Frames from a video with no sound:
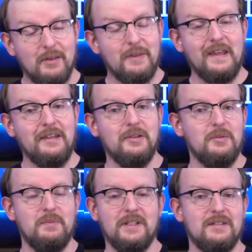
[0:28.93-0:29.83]
thank
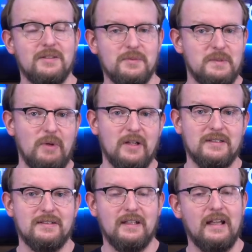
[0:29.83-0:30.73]
you, because the
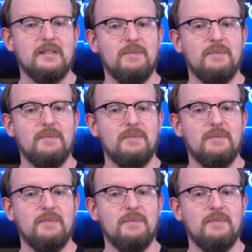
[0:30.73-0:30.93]
response has